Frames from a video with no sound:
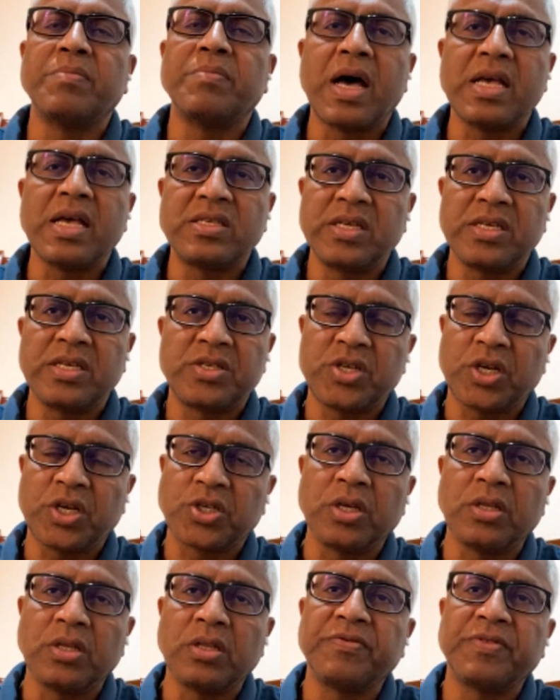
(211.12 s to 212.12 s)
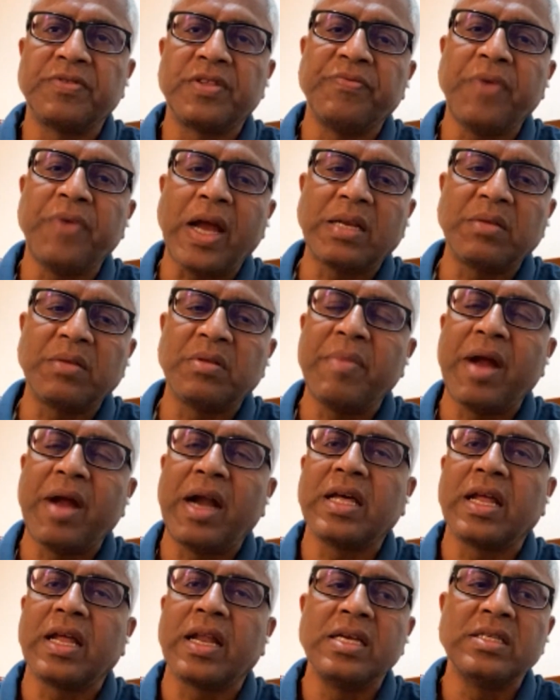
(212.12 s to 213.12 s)
of mass destruction, the fact of the
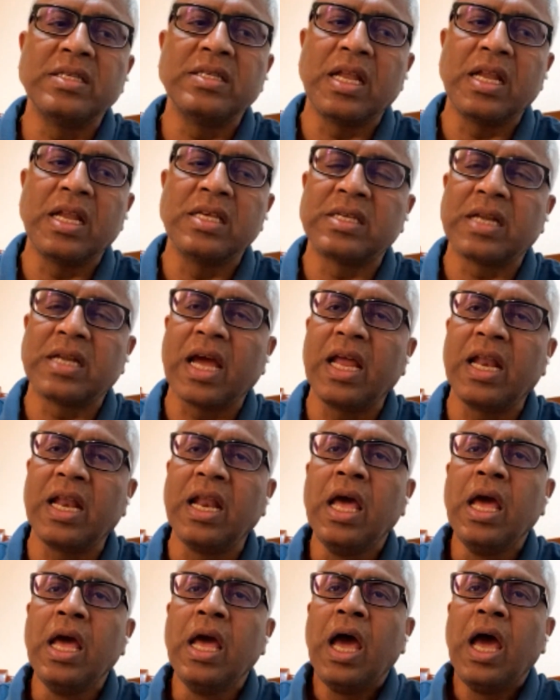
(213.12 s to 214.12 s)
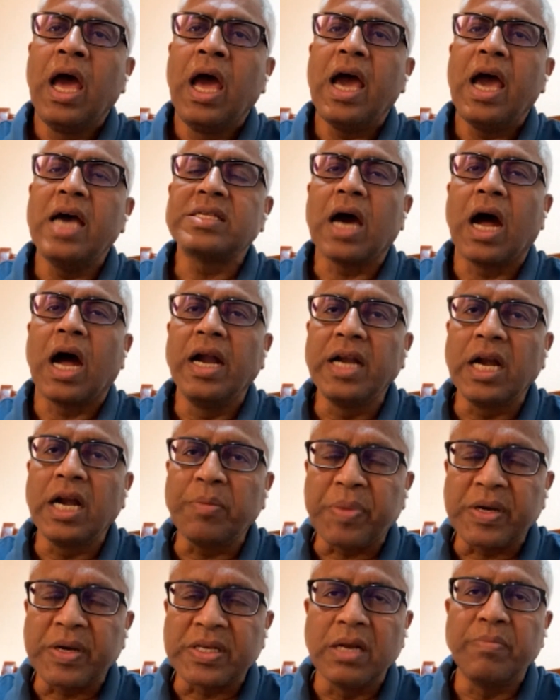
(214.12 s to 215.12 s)
matter is that Israel has
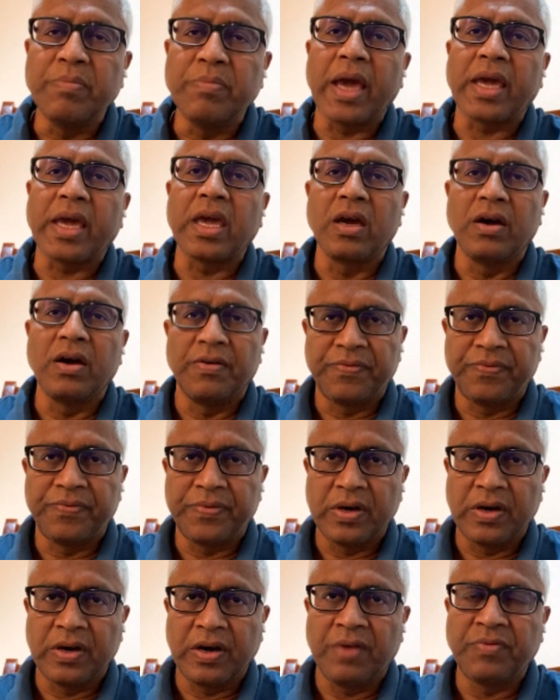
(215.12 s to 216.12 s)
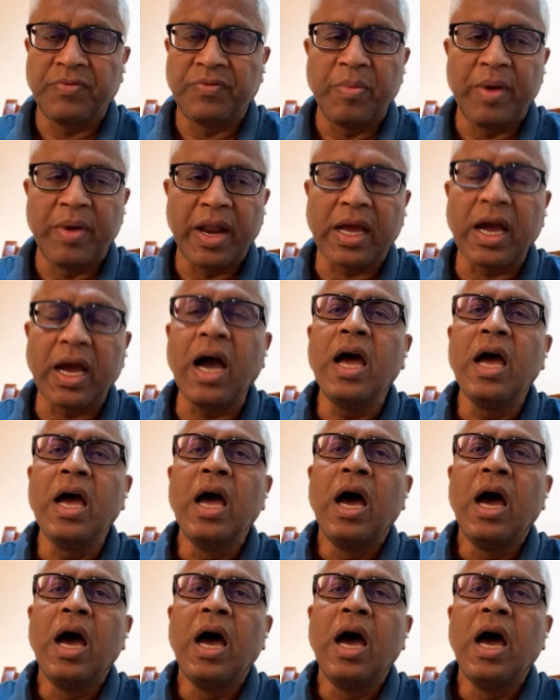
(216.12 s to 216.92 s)
100% backing of America.